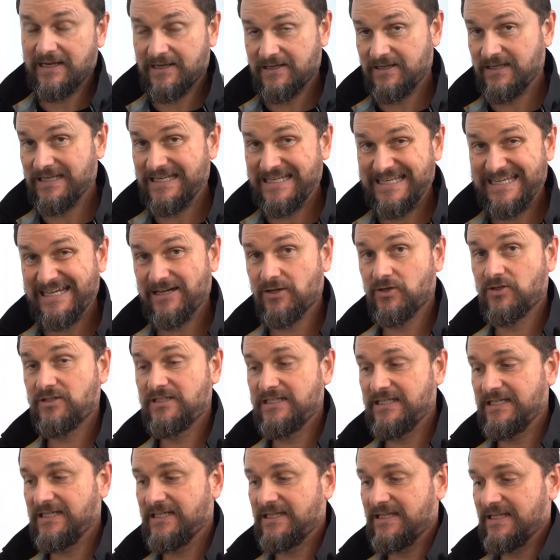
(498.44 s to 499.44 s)
can
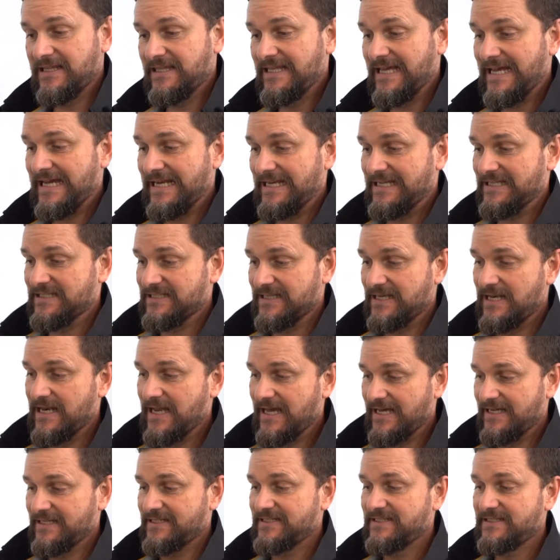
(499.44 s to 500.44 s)
guarantee that is a
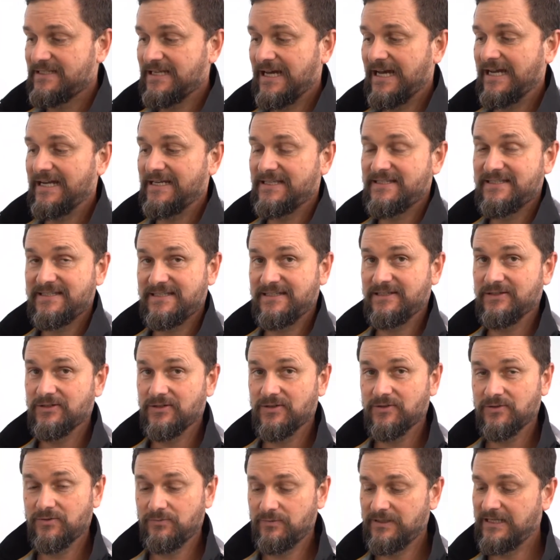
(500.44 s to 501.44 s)
nice tight
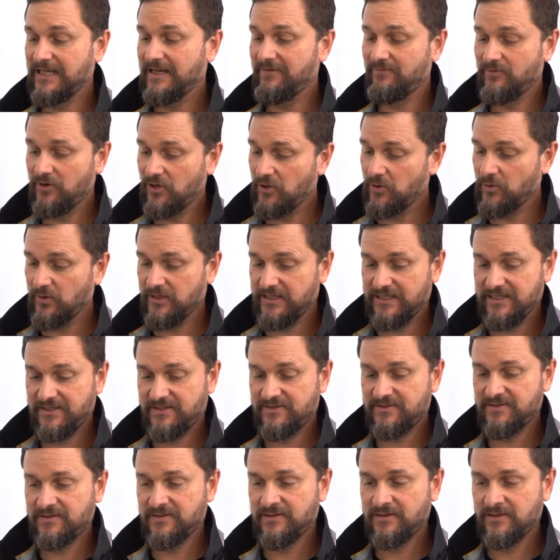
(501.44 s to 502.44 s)
seal. You'd have no
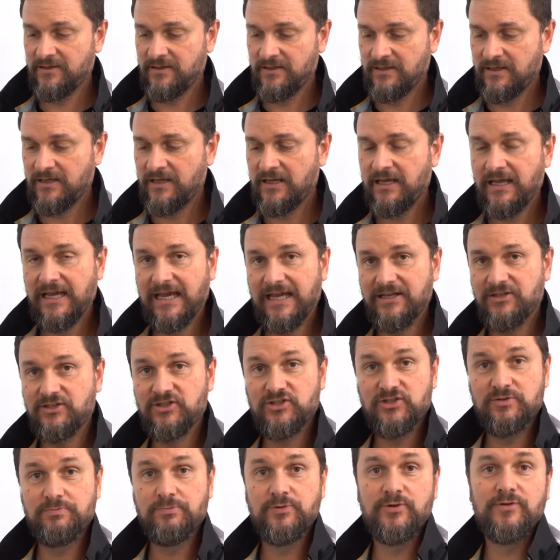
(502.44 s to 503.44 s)
leaks, and
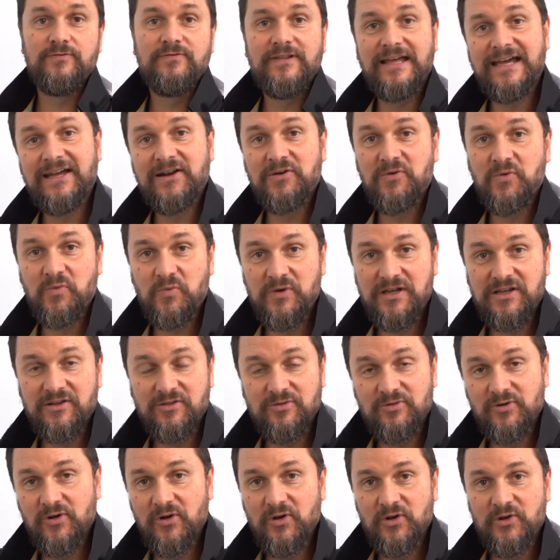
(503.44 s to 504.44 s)
just to prove that, we can
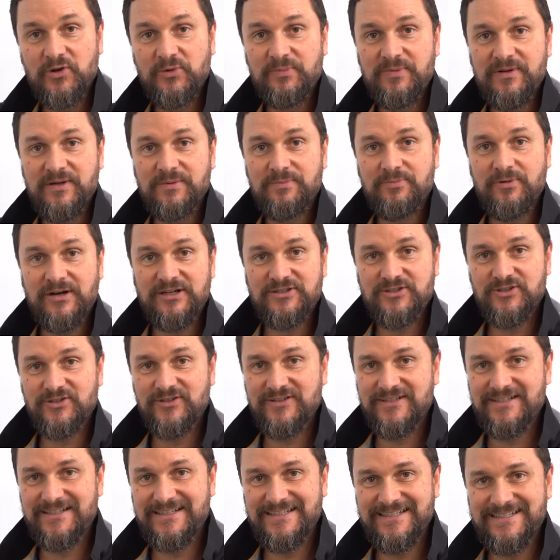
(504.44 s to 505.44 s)
throw a little bit of pressure
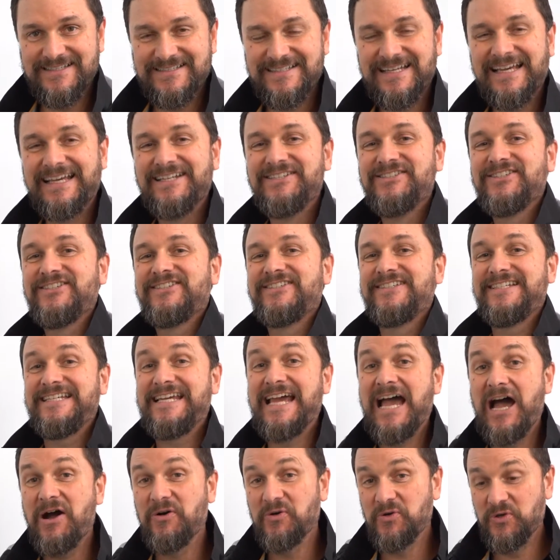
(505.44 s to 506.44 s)
into this and just see
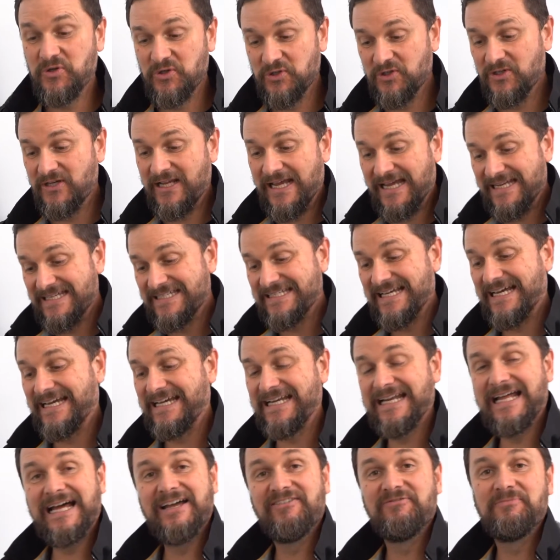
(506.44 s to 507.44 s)
how good and
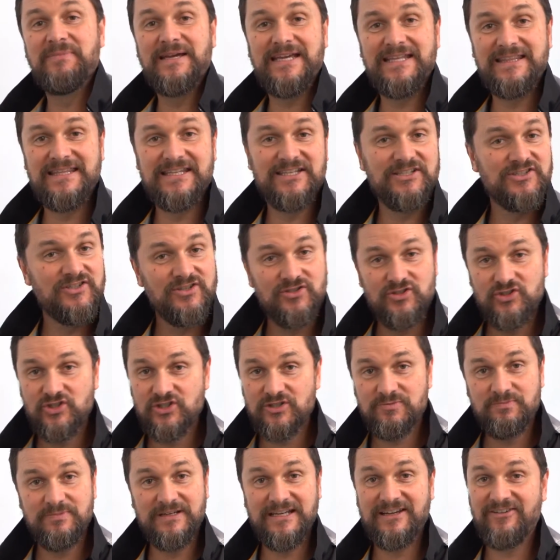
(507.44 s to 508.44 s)
tight I've made this,
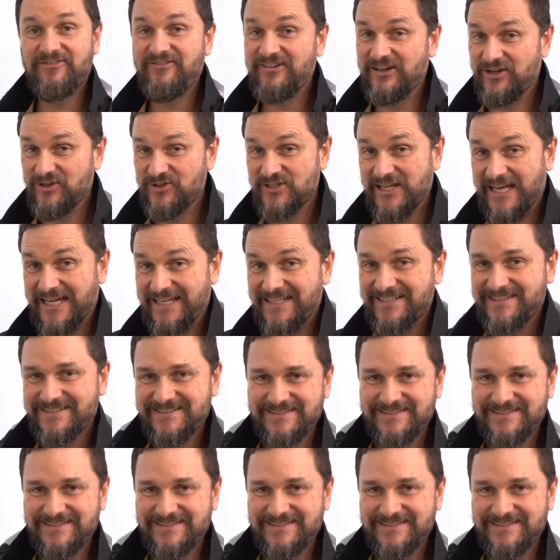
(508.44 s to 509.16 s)
just being finger tight.